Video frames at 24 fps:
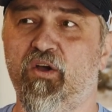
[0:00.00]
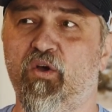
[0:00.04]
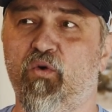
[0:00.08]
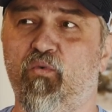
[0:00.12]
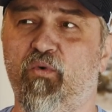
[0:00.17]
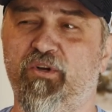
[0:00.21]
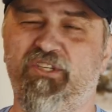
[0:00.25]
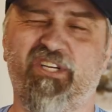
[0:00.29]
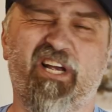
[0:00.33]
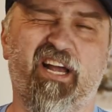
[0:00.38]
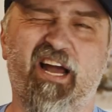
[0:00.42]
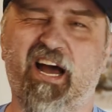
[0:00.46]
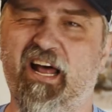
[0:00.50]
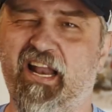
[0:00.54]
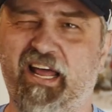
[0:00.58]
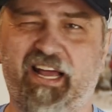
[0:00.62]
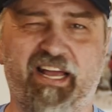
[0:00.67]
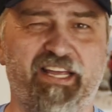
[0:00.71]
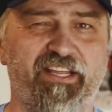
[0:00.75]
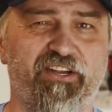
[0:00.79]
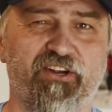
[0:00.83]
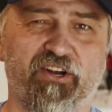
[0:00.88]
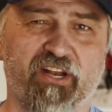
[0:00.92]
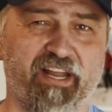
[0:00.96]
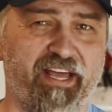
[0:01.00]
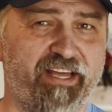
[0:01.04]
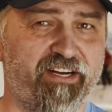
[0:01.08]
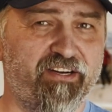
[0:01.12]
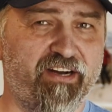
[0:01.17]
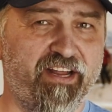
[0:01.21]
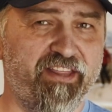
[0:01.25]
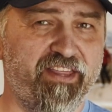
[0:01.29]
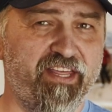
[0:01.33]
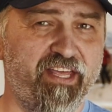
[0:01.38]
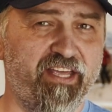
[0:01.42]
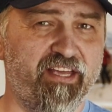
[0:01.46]
which I got like a year later,
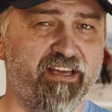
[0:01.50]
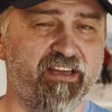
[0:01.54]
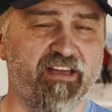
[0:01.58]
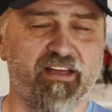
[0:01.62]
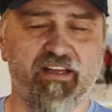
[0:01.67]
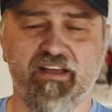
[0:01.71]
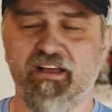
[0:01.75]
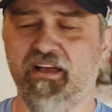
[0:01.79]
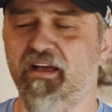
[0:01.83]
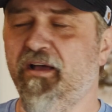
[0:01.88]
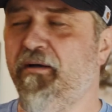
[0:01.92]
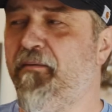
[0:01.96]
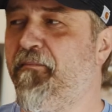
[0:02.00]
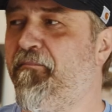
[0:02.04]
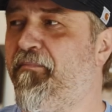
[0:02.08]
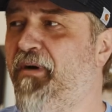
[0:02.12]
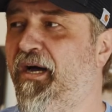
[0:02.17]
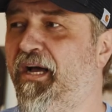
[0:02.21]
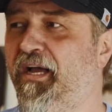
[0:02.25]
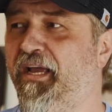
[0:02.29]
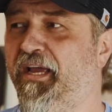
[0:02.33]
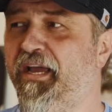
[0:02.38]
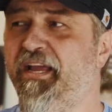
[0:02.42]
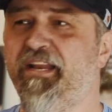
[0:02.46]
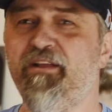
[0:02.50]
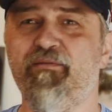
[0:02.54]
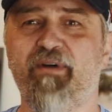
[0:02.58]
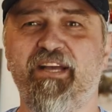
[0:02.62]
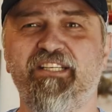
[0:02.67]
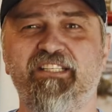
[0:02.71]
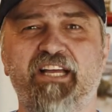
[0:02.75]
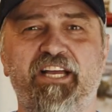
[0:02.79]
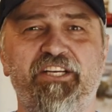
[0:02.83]
I think. But anyways,